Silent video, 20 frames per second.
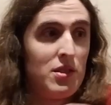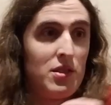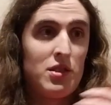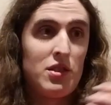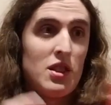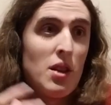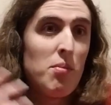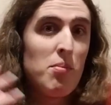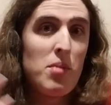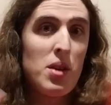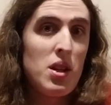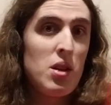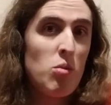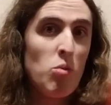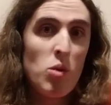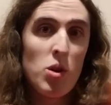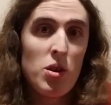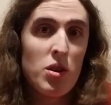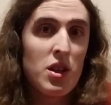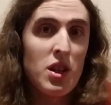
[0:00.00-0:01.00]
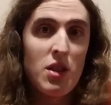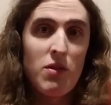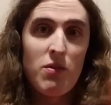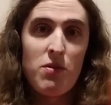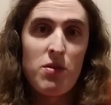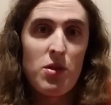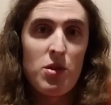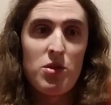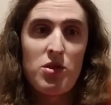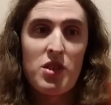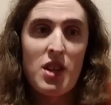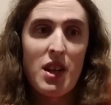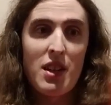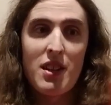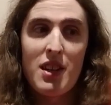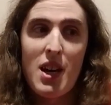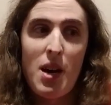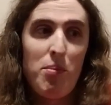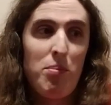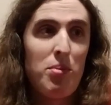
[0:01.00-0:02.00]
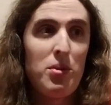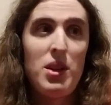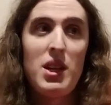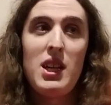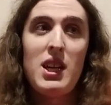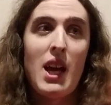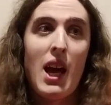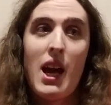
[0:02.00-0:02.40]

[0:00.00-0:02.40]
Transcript: somebody working for said company